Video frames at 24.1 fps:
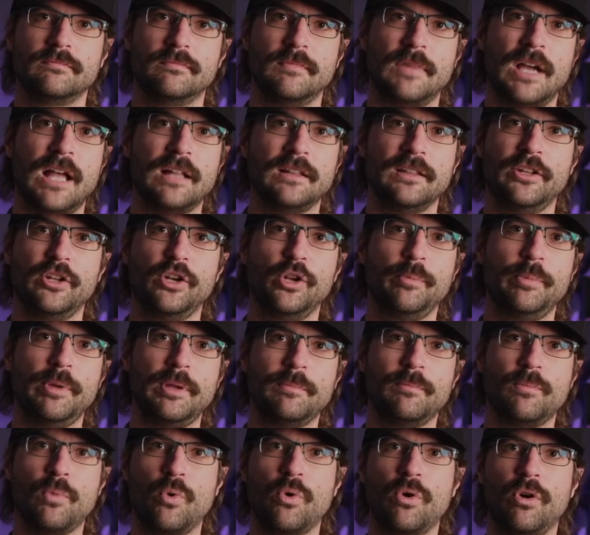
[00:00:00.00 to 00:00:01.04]
a little bit
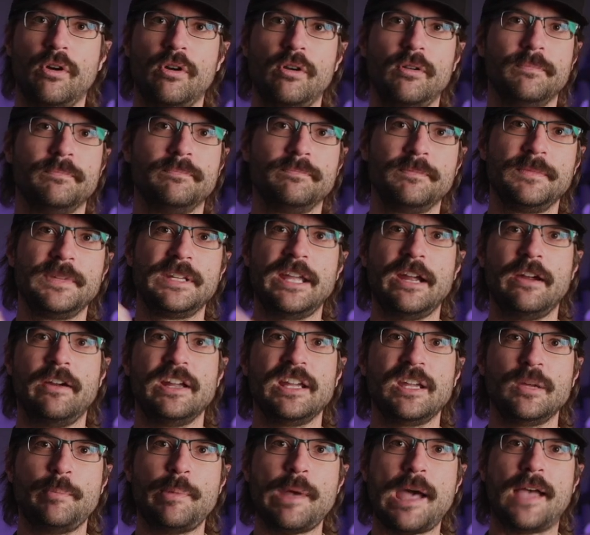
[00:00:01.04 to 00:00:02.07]
more carry
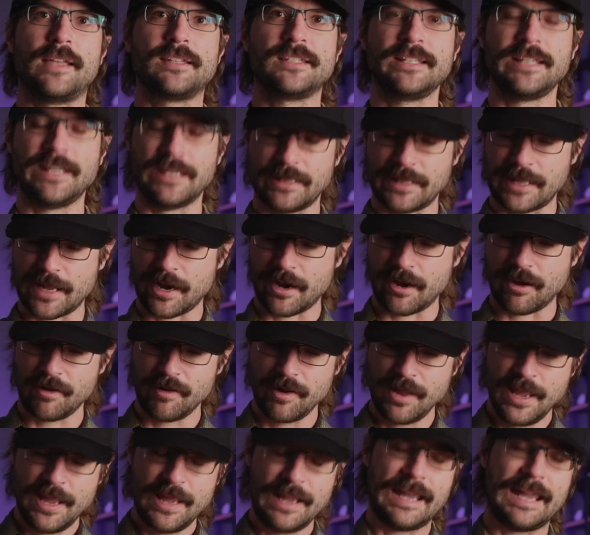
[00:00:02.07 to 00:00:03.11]
capacity there.
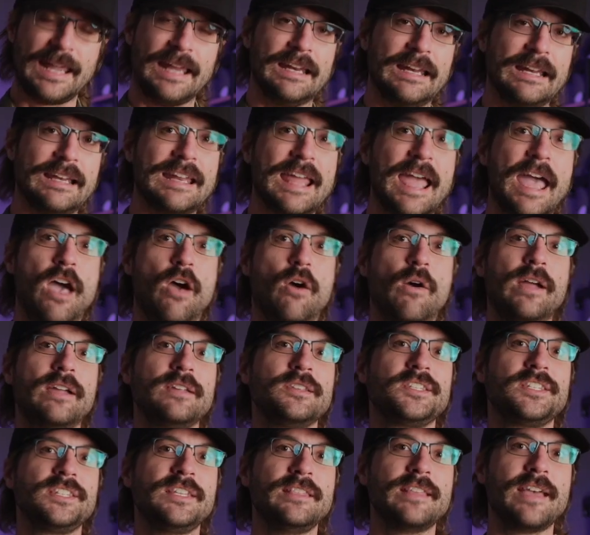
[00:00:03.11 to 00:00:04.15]
And in how I
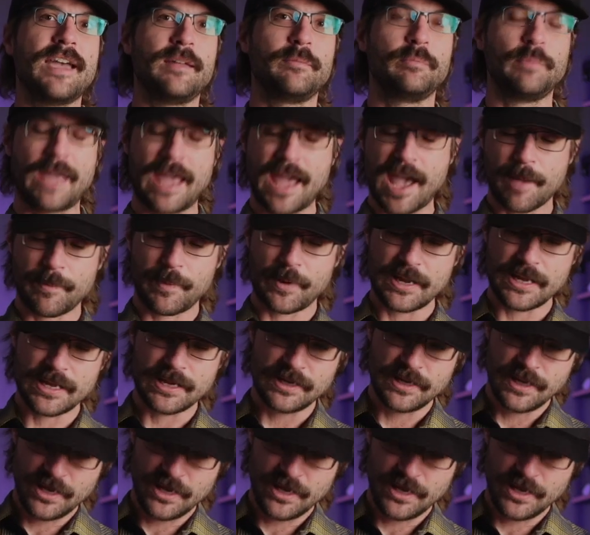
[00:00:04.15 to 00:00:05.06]
see that happening,